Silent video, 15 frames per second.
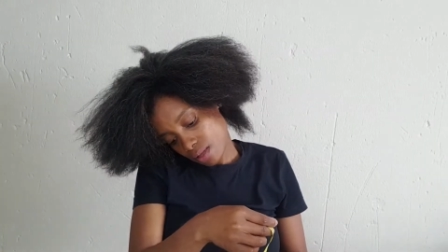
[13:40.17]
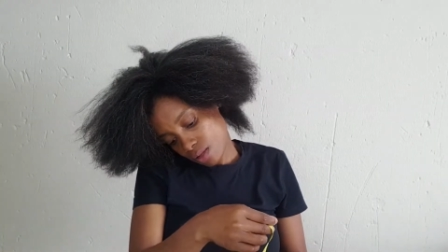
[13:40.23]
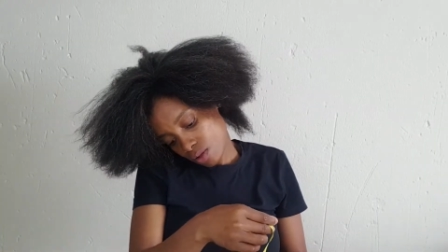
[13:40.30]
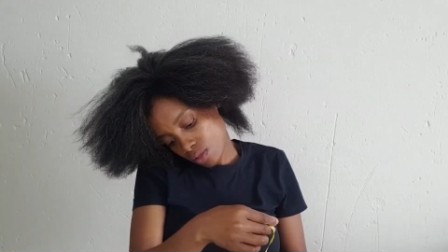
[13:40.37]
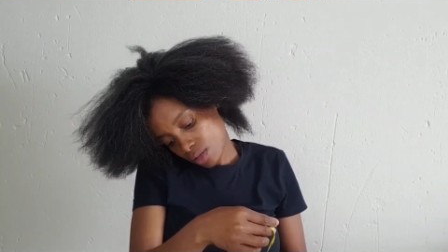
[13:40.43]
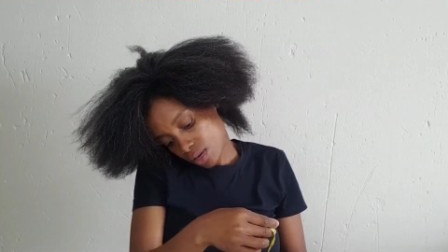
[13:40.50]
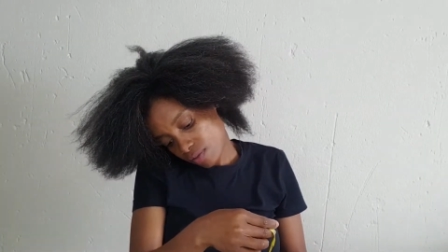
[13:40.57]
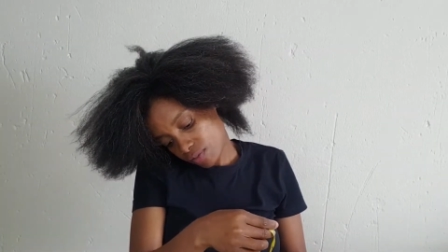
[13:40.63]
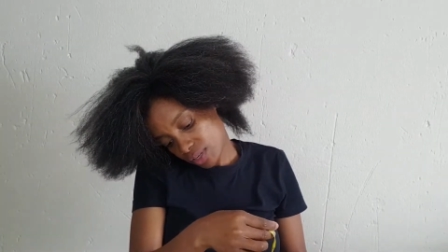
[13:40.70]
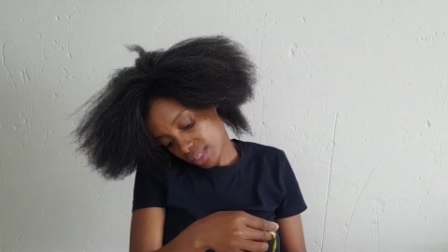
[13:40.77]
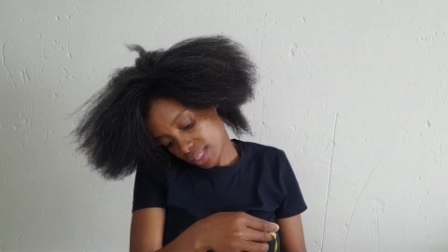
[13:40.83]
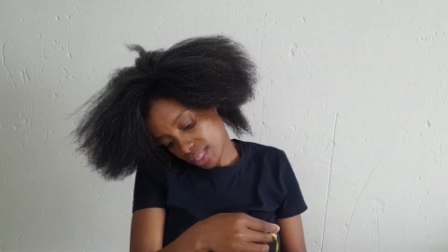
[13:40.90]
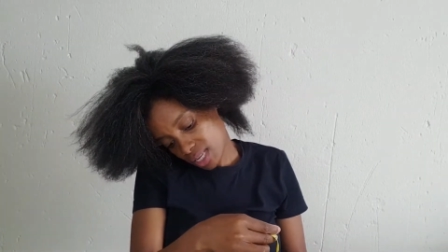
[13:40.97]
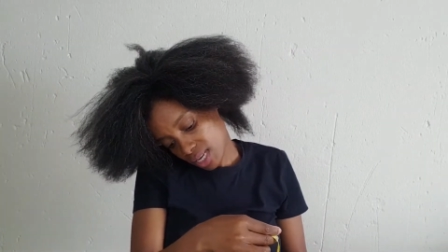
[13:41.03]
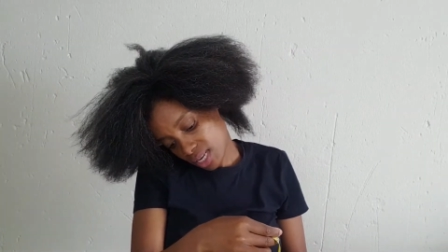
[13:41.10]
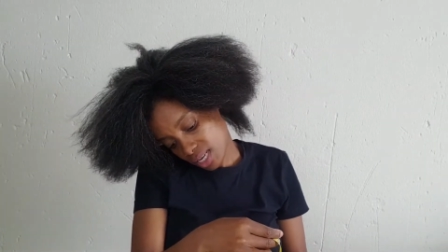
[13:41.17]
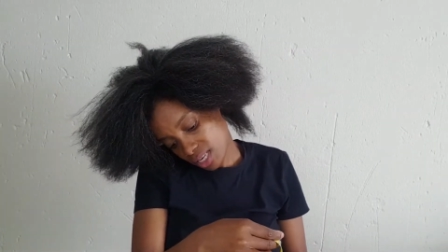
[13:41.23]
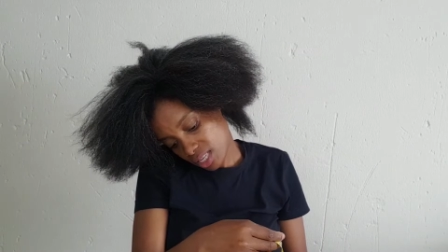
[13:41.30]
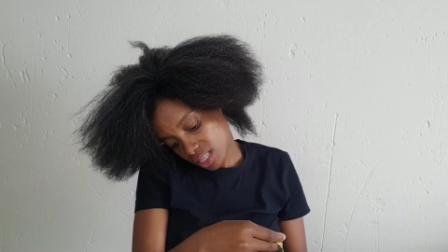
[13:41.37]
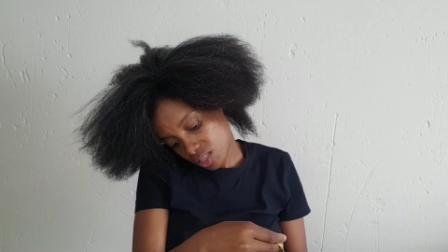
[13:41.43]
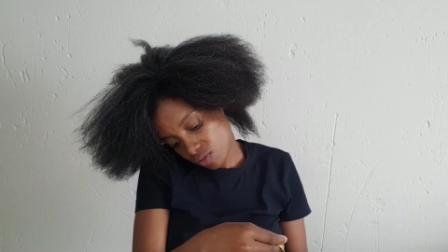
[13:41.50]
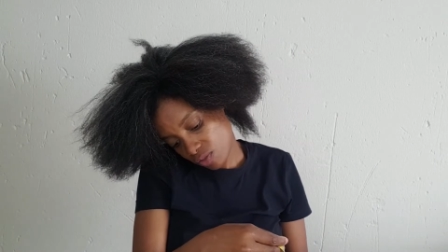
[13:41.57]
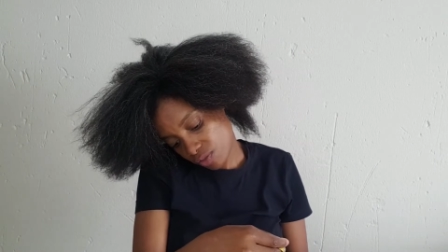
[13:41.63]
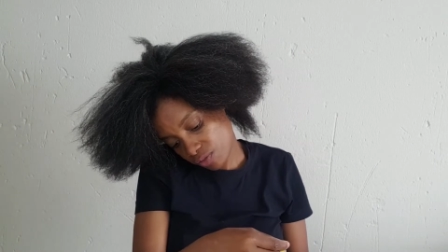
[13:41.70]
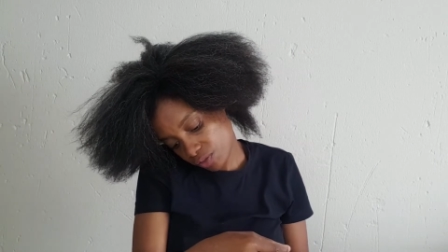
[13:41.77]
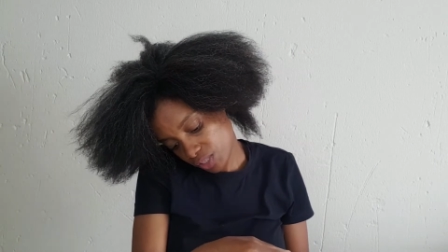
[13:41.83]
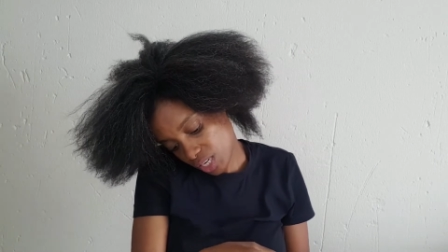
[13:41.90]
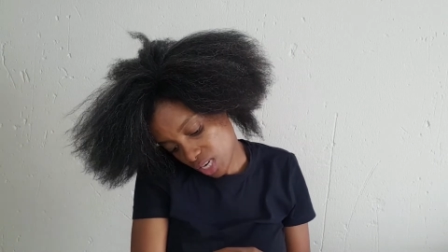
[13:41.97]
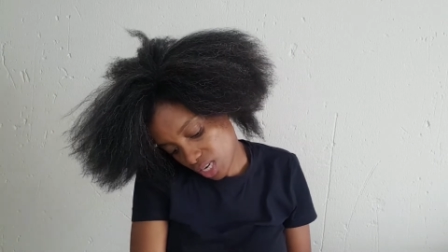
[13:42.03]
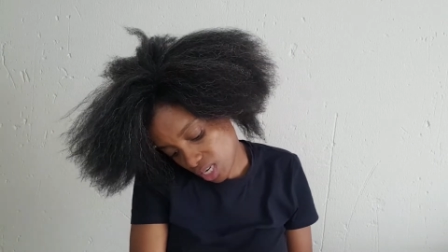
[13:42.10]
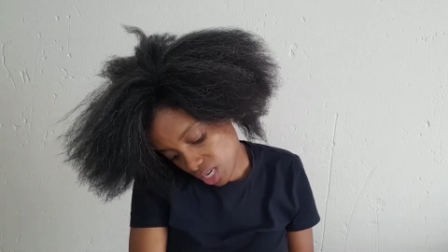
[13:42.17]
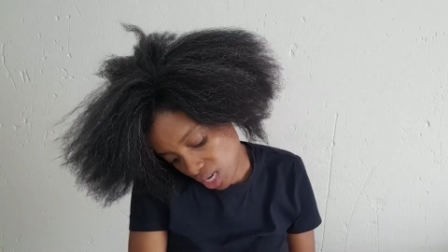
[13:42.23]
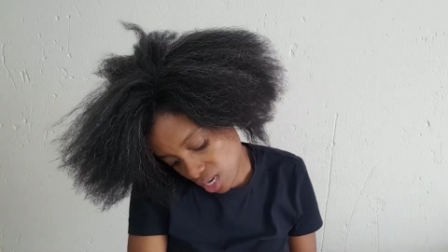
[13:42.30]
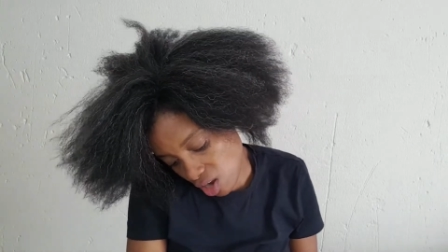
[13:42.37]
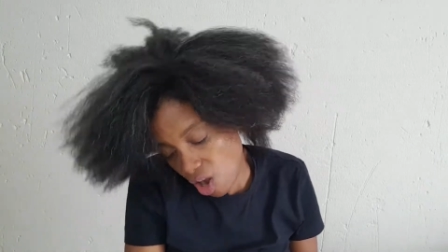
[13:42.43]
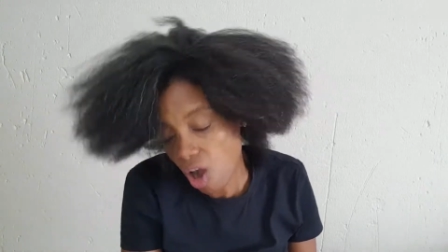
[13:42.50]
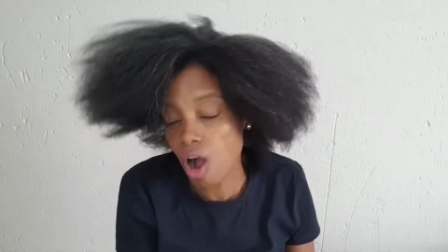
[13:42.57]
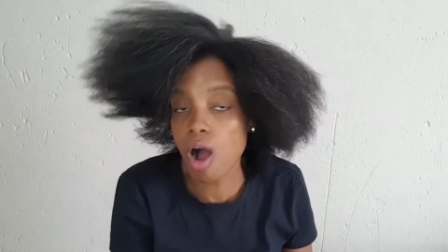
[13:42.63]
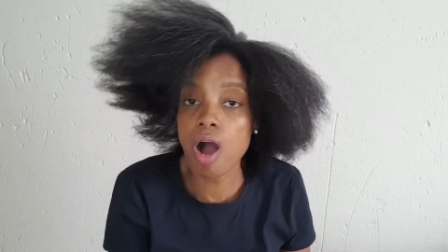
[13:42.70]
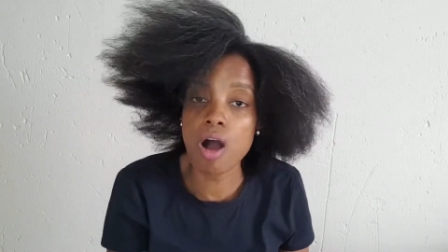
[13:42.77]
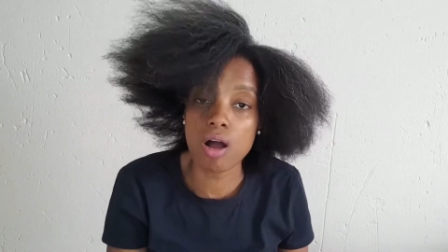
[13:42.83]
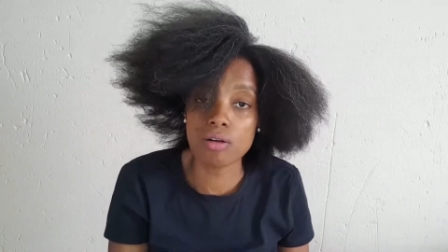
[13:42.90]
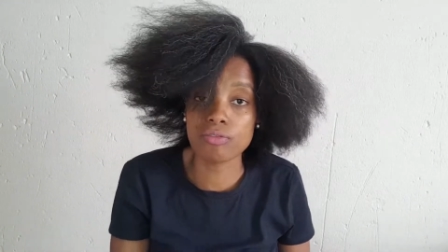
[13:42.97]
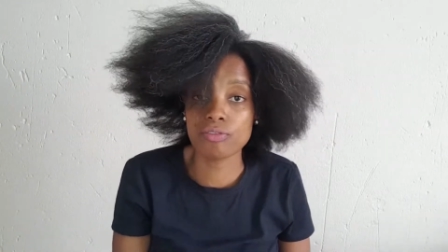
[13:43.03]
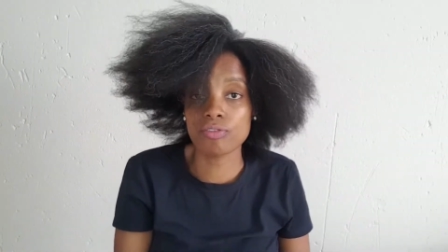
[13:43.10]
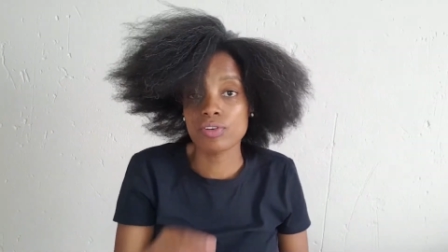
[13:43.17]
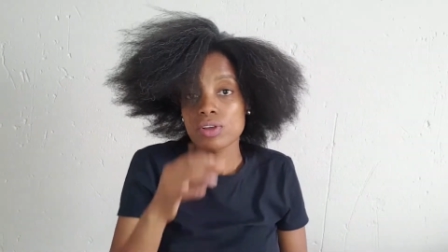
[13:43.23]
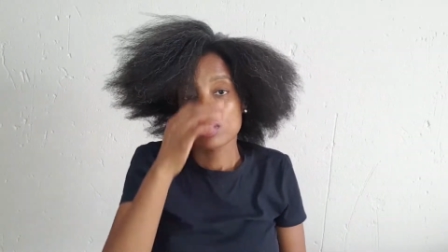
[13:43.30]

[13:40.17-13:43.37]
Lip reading: on the left-hand side, it's 15 and a half.